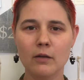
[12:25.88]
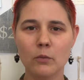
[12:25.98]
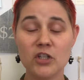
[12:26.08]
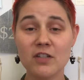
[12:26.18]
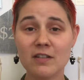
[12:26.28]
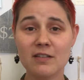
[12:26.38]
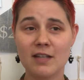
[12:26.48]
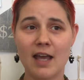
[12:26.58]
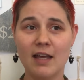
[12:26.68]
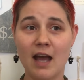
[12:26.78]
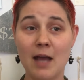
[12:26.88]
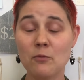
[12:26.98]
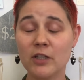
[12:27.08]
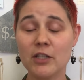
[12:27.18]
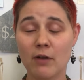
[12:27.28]
Which is to say, I'm
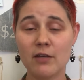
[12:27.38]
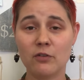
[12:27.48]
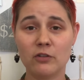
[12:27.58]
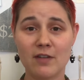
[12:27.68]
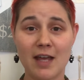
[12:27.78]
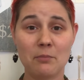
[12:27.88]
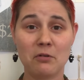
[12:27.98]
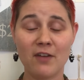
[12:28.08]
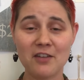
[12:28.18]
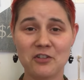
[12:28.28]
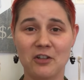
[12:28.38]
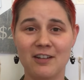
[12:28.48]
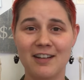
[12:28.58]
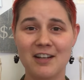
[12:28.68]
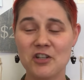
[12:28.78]
really grateful to that
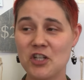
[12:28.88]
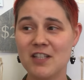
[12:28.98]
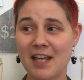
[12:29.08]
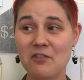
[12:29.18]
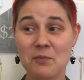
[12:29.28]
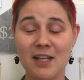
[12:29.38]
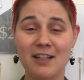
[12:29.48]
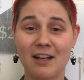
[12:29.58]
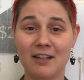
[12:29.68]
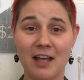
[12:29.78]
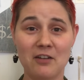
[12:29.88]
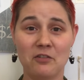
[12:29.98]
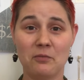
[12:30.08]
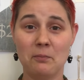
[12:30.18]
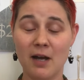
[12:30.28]
professor. She saved me a lot
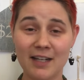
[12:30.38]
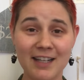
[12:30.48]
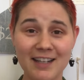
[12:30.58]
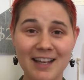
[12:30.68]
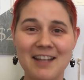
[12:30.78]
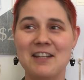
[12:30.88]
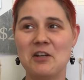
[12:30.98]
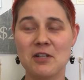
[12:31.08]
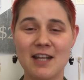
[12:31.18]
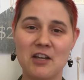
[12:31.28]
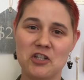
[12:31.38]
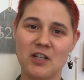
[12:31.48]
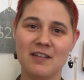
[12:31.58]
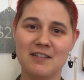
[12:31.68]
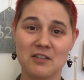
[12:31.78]
of money and
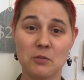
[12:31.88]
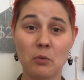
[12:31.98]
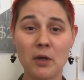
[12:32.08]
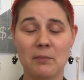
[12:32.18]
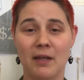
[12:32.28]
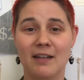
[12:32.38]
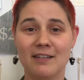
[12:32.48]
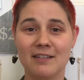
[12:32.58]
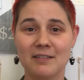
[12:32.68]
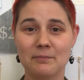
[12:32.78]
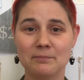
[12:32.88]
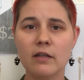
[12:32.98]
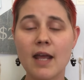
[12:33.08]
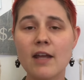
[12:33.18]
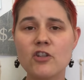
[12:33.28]
irritation and disappointment.
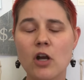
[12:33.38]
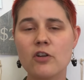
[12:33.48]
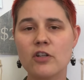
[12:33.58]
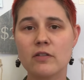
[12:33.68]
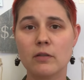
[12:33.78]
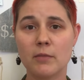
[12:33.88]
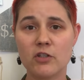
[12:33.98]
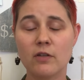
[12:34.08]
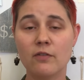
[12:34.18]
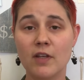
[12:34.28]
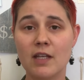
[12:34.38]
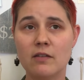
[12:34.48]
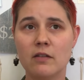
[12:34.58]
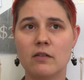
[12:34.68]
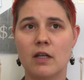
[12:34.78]
Today, charging submission
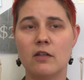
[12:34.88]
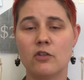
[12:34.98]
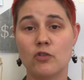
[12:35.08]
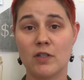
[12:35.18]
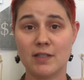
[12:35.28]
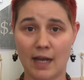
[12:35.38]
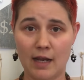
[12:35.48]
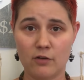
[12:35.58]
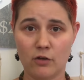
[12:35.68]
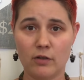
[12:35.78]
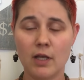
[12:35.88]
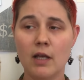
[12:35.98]
fees is an industry standard.